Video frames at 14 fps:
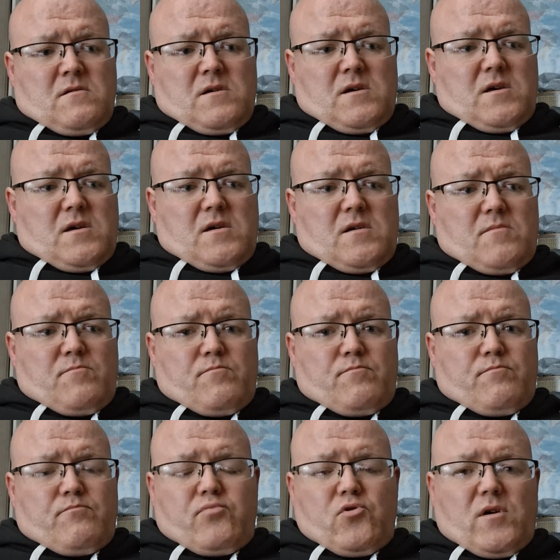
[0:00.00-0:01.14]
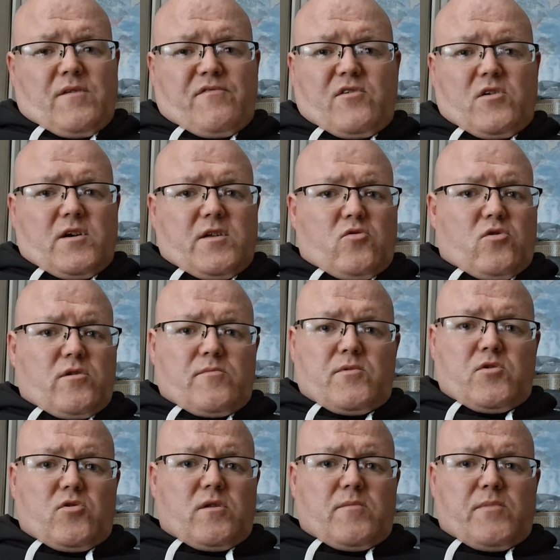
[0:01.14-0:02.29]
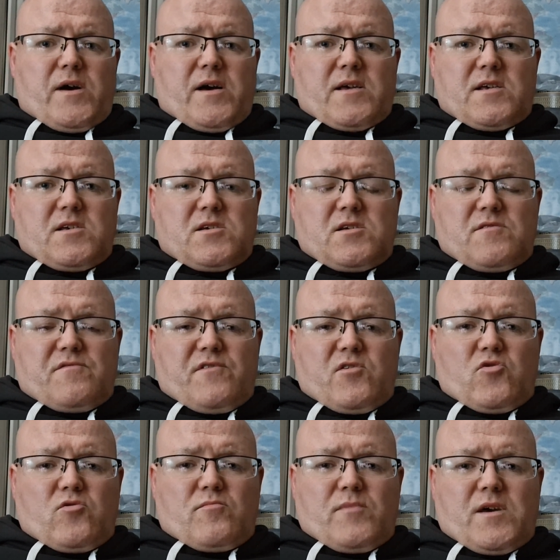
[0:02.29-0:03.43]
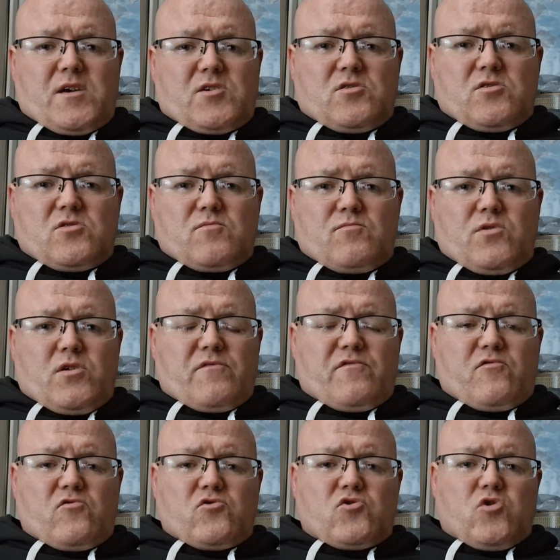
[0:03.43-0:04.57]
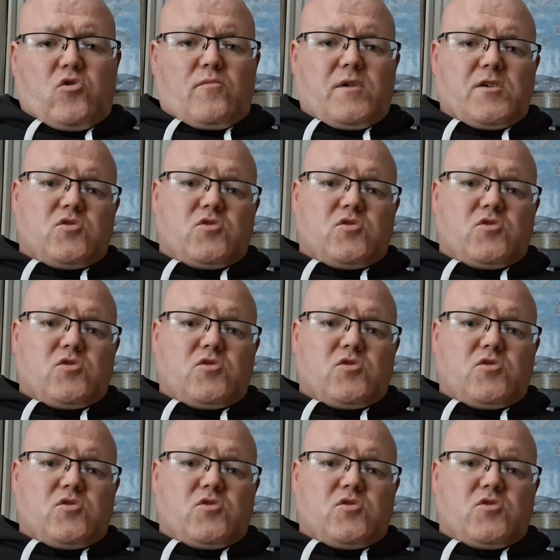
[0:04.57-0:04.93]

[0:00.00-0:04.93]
put a fucking ornament out of the back of his head for good measure, some blunt force trauma.